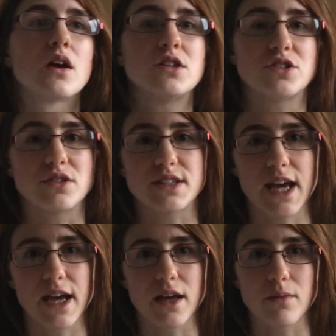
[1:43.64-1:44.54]
So
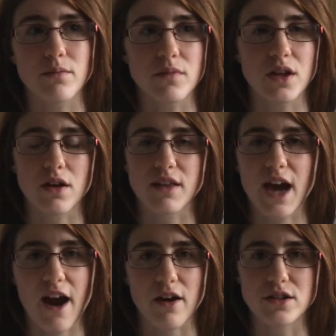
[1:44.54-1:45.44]
say, you know, the
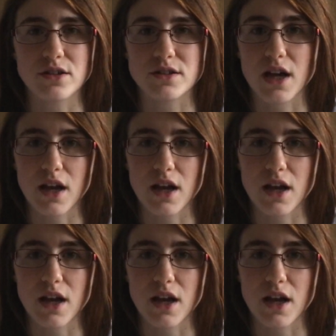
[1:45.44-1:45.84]
characters,